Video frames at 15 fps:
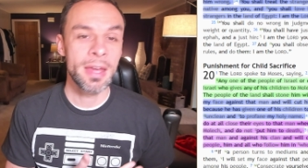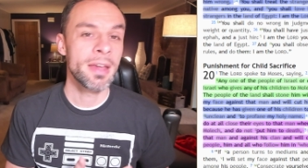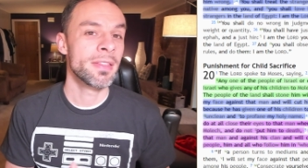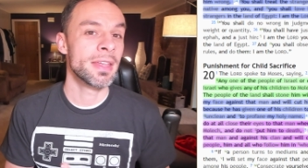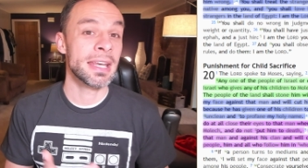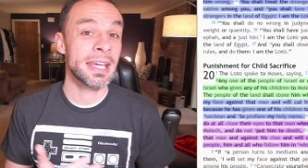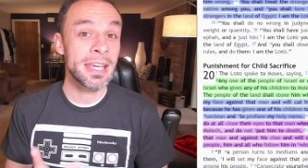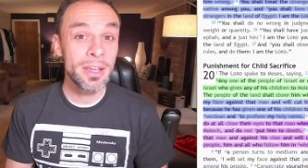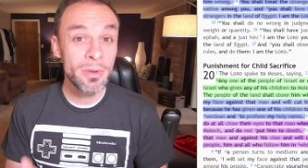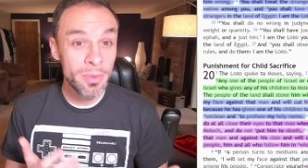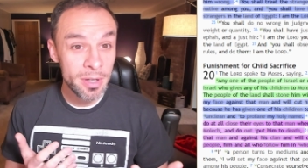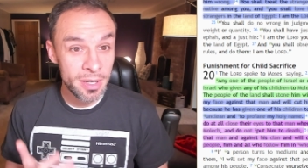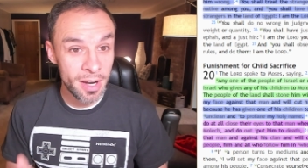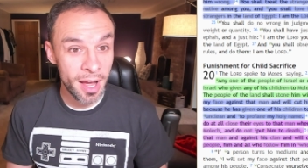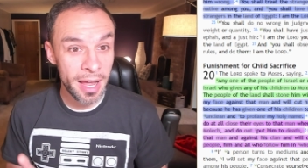then he
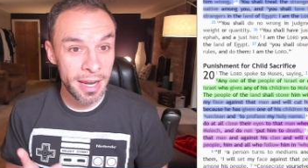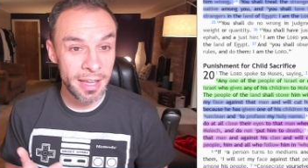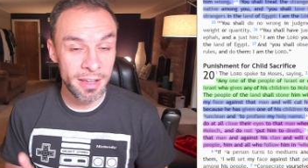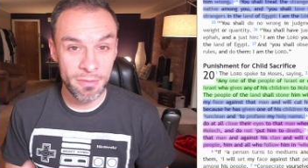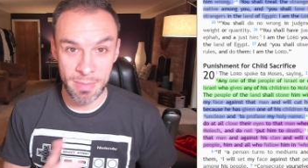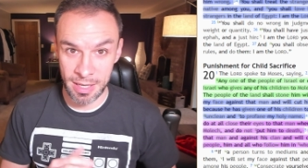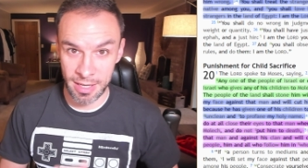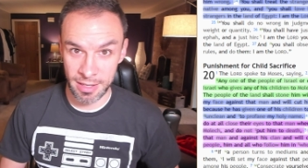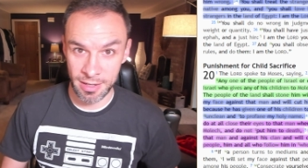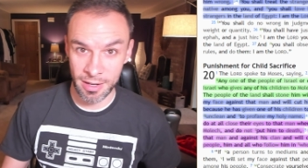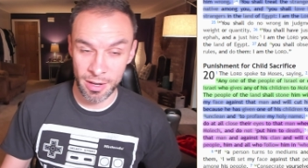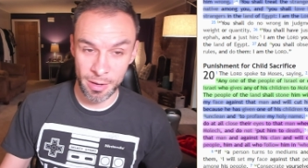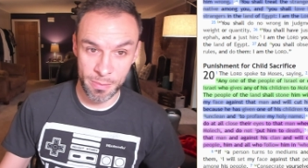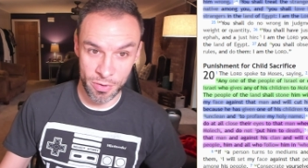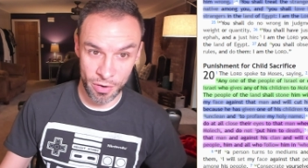would not have been
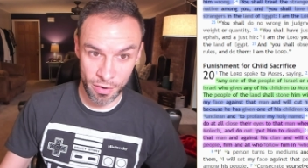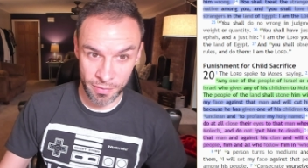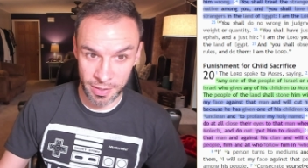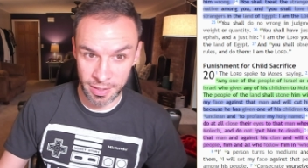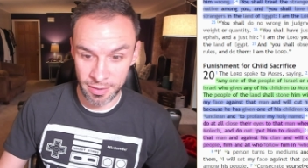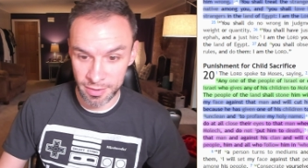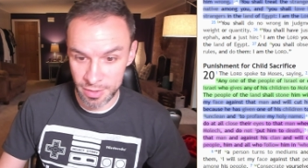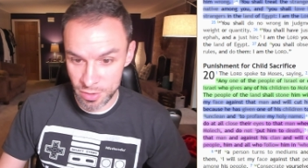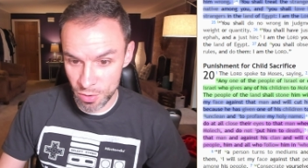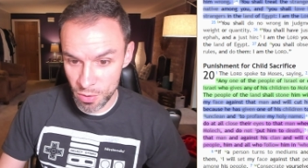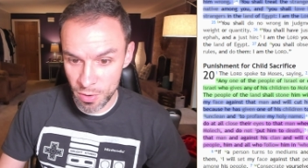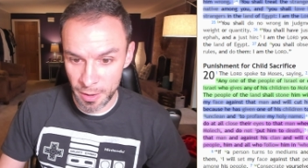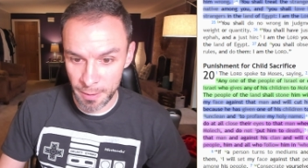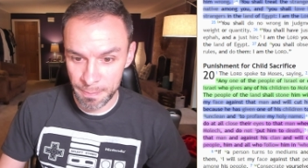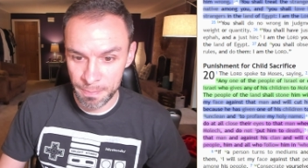observing the
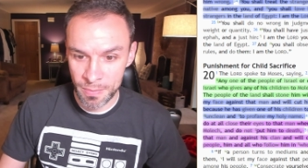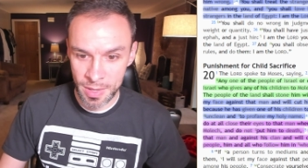Torah.